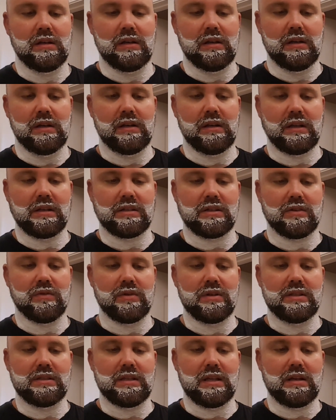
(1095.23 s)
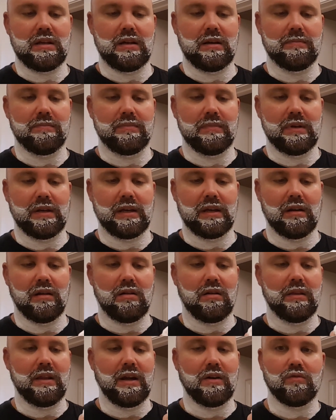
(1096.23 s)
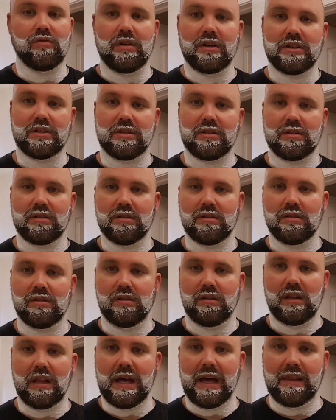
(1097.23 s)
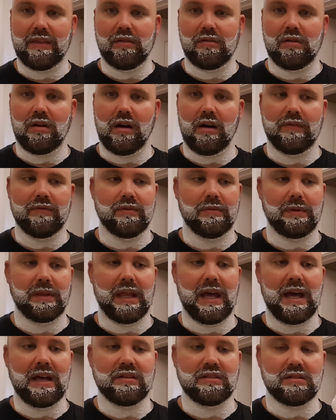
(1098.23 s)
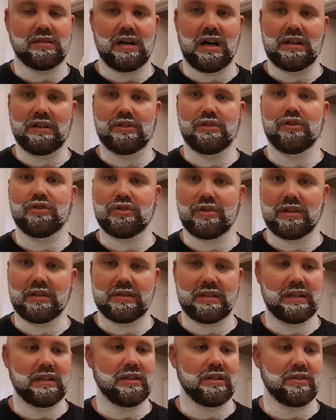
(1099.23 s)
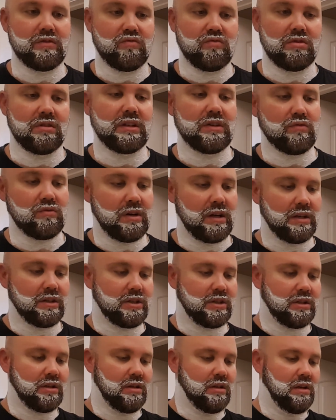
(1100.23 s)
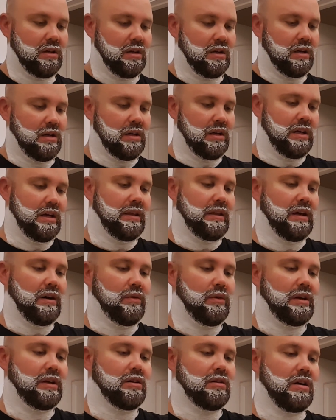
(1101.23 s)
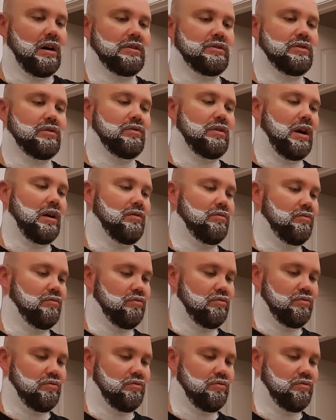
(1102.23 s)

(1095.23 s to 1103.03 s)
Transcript: and I squeeze that up and get all that rich lather off. I mean, that has a lot of nutrients in it. It's really rich, and that way you're also not